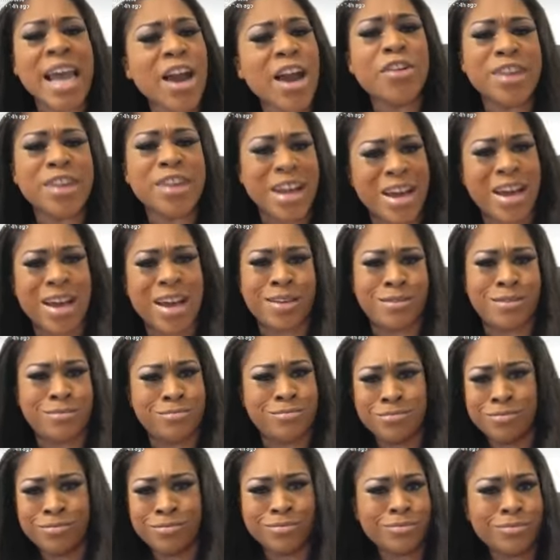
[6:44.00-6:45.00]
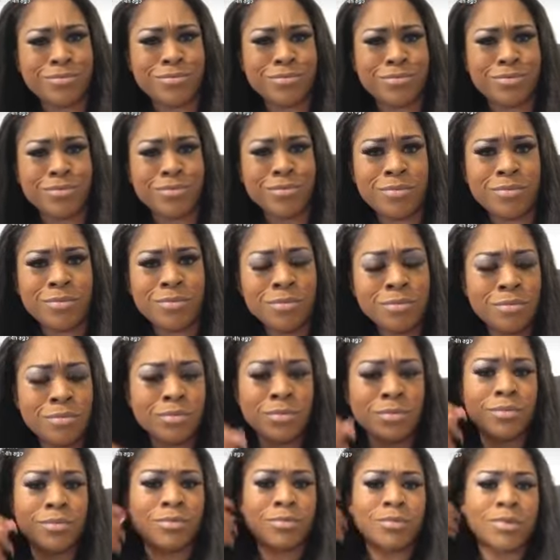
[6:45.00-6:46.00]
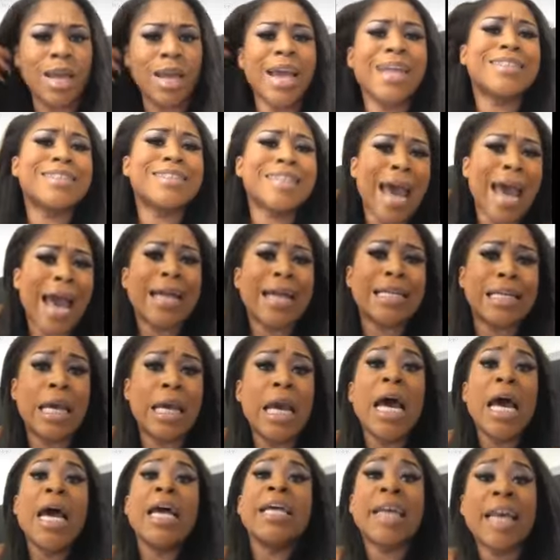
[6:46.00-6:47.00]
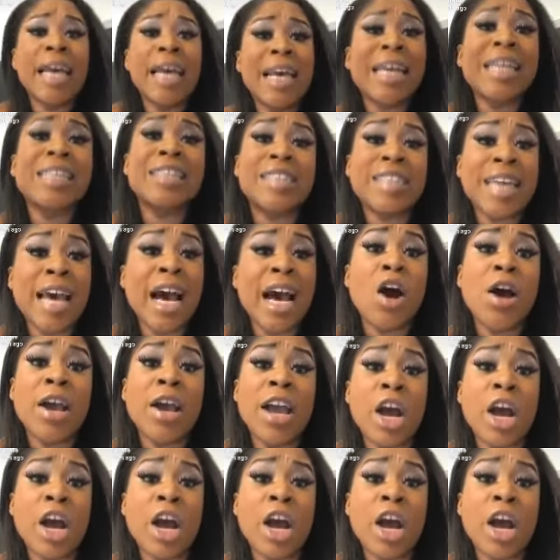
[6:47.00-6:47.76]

bitch. You need some bundles, ho. And I can make you a wig. But what you need, bitch?